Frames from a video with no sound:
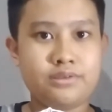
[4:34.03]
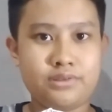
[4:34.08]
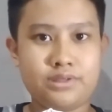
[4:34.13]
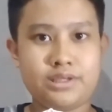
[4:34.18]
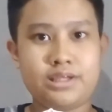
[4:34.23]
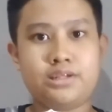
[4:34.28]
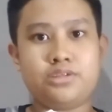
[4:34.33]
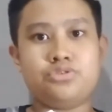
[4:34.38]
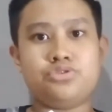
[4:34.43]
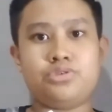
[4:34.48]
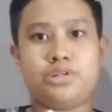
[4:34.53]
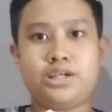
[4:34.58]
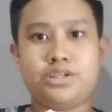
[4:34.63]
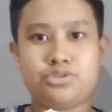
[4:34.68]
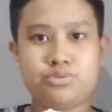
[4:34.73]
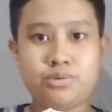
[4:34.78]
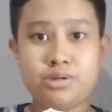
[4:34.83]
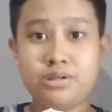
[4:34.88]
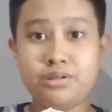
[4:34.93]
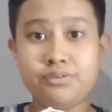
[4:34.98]
Then in July
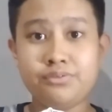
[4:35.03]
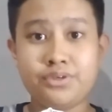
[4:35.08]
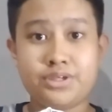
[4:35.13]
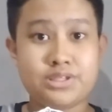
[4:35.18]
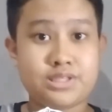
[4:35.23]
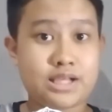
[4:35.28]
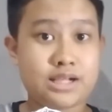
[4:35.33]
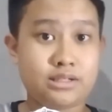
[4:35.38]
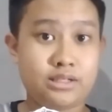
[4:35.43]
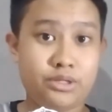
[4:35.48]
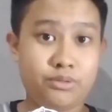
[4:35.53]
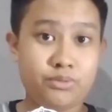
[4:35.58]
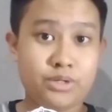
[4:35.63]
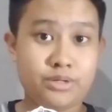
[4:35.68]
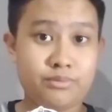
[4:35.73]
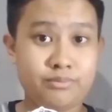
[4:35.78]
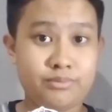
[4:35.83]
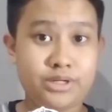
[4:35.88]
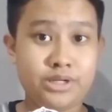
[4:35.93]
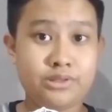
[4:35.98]
12, exactly
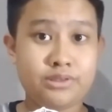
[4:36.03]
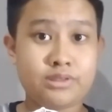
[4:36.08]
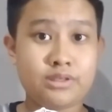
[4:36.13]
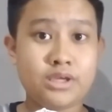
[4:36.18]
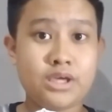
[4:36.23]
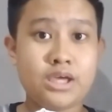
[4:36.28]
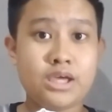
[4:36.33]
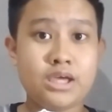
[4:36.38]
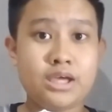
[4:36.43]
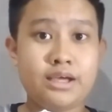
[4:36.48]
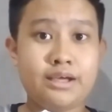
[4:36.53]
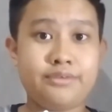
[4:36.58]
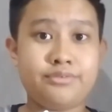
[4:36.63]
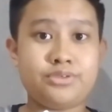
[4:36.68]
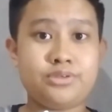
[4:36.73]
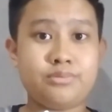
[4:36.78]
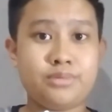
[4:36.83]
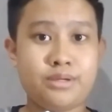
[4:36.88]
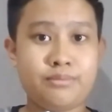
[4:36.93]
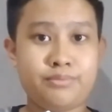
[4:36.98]
1 month
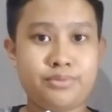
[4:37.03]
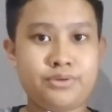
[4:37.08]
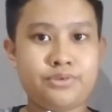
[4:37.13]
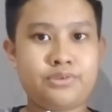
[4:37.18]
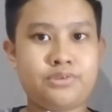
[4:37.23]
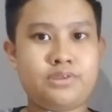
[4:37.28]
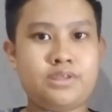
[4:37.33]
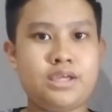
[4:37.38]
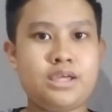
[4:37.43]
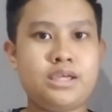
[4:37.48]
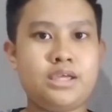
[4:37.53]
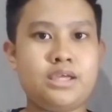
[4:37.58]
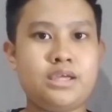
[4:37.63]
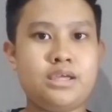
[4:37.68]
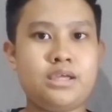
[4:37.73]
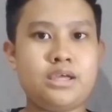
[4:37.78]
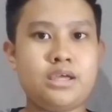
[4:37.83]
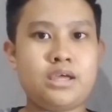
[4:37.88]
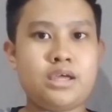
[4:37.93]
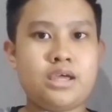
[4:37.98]
after my
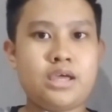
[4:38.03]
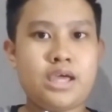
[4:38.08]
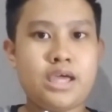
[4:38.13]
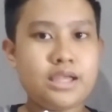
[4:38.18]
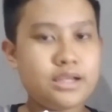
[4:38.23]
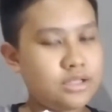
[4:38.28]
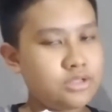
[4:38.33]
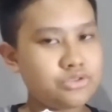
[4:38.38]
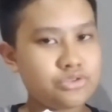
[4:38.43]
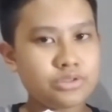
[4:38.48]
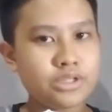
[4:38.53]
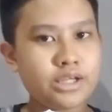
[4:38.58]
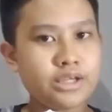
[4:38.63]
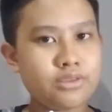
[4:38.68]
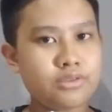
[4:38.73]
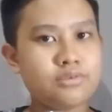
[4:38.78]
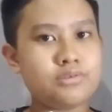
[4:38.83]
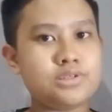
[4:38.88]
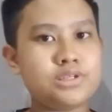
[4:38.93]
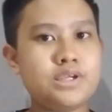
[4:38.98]
birthday, and in July
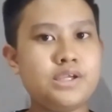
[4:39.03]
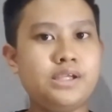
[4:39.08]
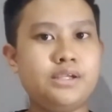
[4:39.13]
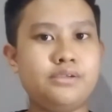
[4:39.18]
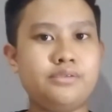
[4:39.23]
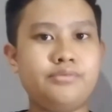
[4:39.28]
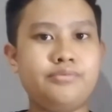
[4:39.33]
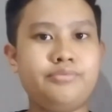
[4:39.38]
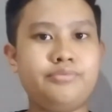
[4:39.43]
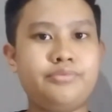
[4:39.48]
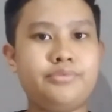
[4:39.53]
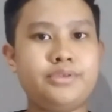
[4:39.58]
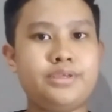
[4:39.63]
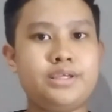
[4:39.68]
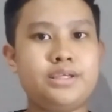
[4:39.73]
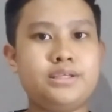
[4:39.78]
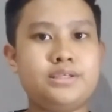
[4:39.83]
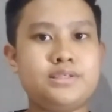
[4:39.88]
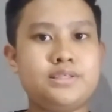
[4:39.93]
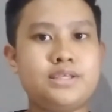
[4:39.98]
13,
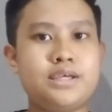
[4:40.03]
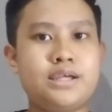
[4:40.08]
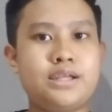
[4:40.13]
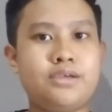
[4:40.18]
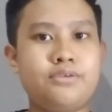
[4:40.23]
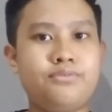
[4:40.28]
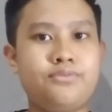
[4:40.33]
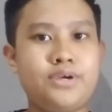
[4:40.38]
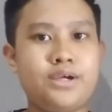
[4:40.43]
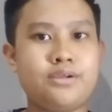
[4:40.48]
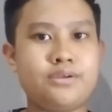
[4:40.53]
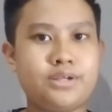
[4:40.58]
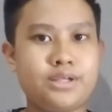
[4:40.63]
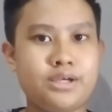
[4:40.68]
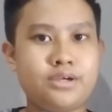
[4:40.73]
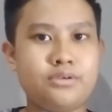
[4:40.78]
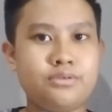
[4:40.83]
is that I found